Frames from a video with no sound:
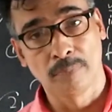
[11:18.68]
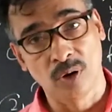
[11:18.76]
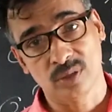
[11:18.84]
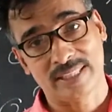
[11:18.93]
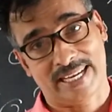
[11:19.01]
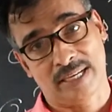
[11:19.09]

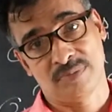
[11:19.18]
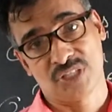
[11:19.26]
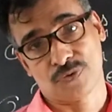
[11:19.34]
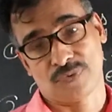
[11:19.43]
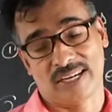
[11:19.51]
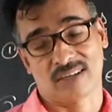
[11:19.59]
both the
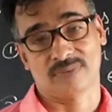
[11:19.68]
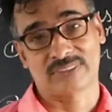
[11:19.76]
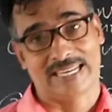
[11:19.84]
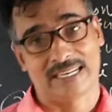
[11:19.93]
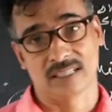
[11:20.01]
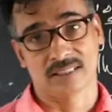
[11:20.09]
hemisphere of
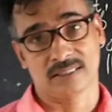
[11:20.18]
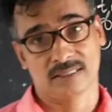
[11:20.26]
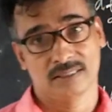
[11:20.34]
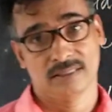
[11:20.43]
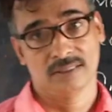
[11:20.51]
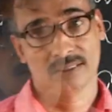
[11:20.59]
the
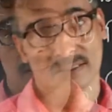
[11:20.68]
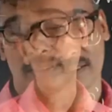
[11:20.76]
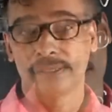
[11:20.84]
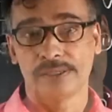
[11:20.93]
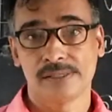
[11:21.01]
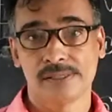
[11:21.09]

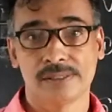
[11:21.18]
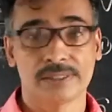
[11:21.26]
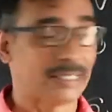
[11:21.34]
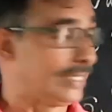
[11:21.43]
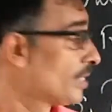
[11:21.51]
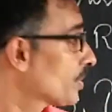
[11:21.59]

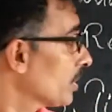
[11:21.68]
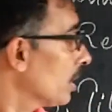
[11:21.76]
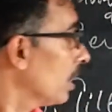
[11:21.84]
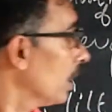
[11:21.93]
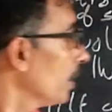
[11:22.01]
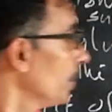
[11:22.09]
earth is
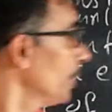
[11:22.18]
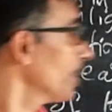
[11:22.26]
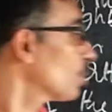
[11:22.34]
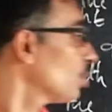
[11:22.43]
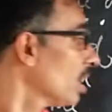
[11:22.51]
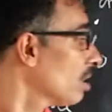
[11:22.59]

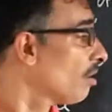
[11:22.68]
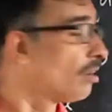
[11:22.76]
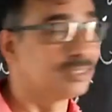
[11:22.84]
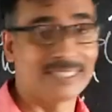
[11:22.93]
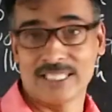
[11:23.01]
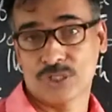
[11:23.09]
equal
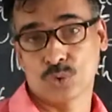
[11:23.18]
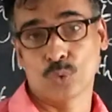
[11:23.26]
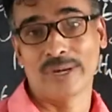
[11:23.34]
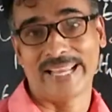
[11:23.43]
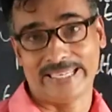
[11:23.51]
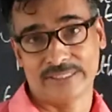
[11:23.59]
on these
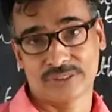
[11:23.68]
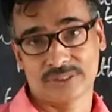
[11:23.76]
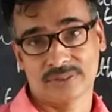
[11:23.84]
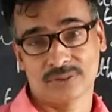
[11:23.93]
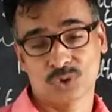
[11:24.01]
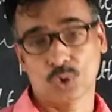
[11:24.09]
2 days.
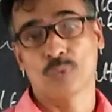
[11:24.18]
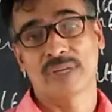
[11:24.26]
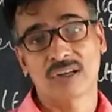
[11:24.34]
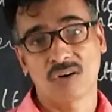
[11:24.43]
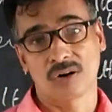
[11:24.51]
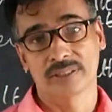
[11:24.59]
So we
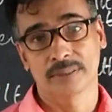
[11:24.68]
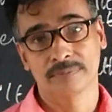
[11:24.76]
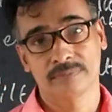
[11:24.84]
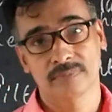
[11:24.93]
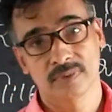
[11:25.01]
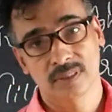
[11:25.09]
call
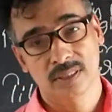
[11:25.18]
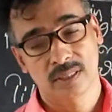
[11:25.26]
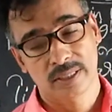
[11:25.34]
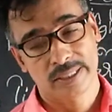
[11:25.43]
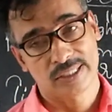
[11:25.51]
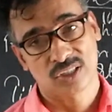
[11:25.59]

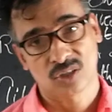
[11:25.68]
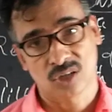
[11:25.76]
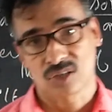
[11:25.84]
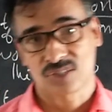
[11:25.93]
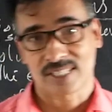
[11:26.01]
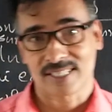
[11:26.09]
them
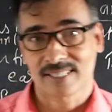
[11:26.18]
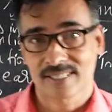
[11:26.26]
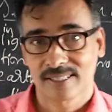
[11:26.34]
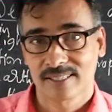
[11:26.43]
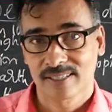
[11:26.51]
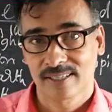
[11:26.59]

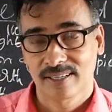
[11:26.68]
equinoxes.